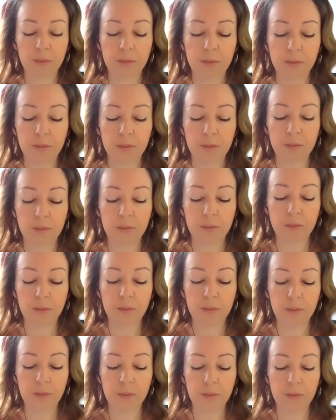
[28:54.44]

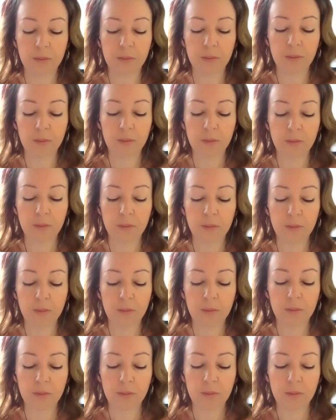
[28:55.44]

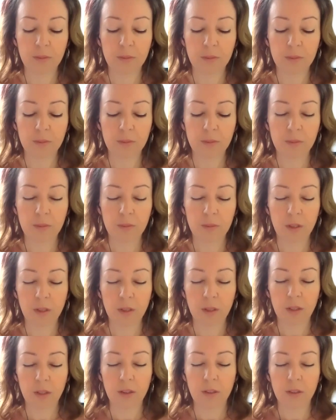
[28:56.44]
Nothing is said.